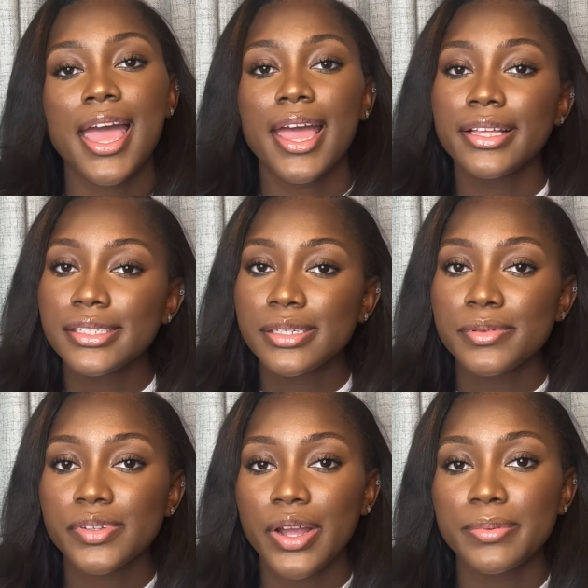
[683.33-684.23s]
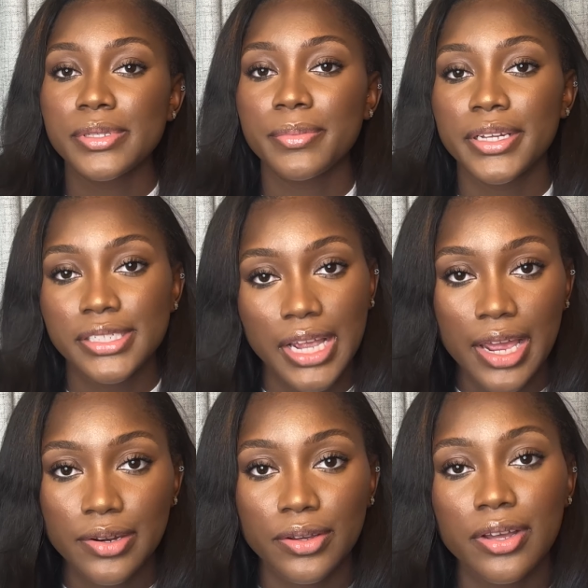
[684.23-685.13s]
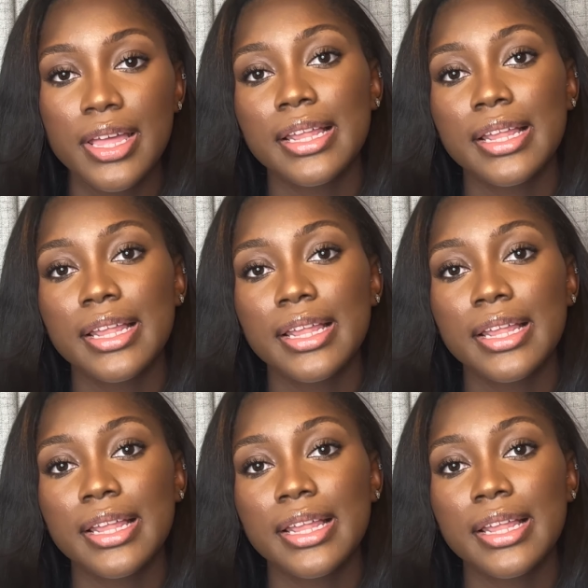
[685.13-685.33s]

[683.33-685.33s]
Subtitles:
and subscribe to my channel.